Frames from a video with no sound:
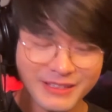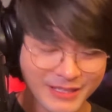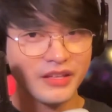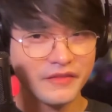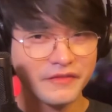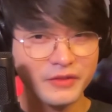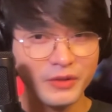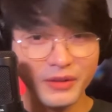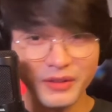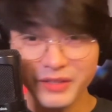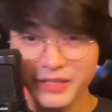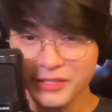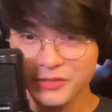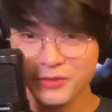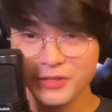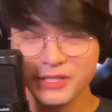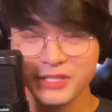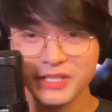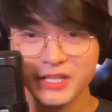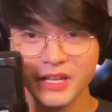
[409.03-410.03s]
If you're
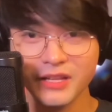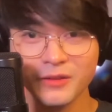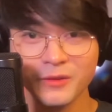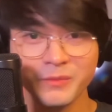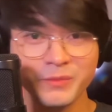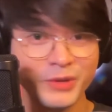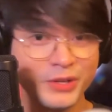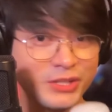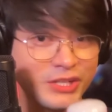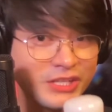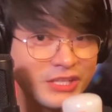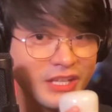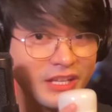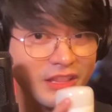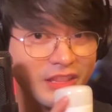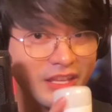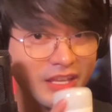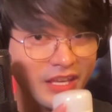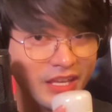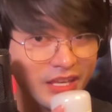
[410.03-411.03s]
interested in purchasing
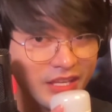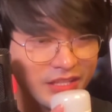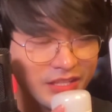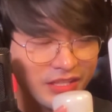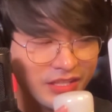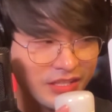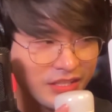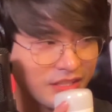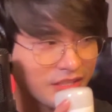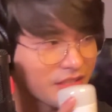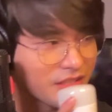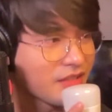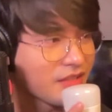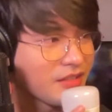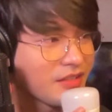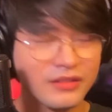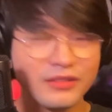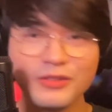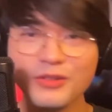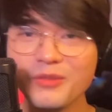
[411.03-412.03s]
this,
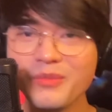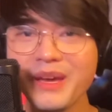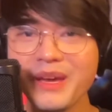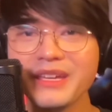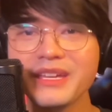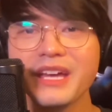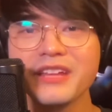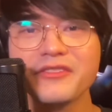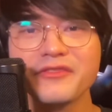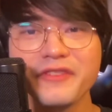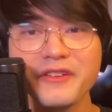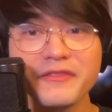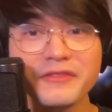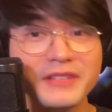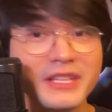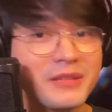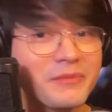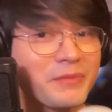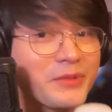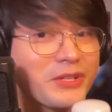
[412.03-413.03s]
you may get
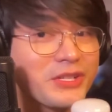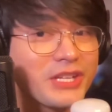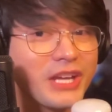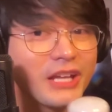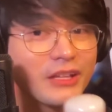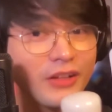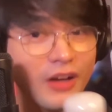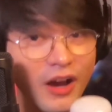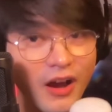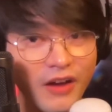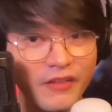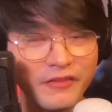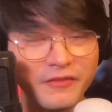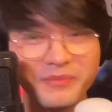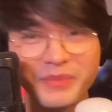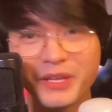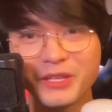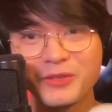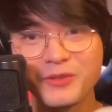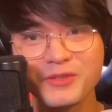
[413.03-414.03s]
15% off
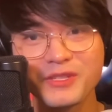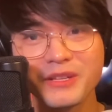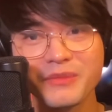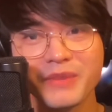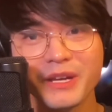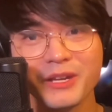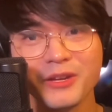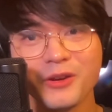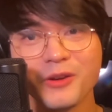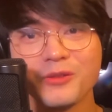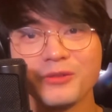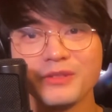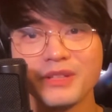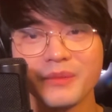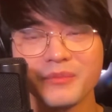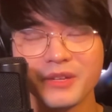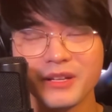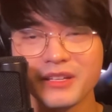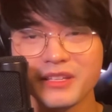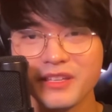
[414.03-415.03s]
by using my code. I'm
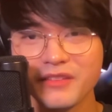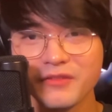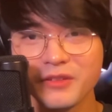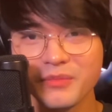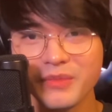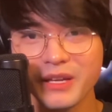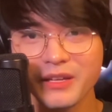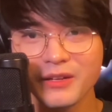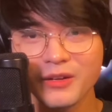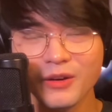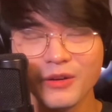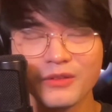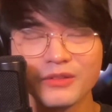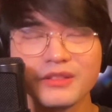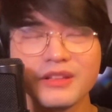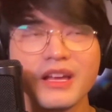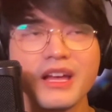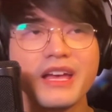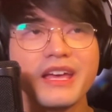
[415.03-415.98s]
gonna give you my code.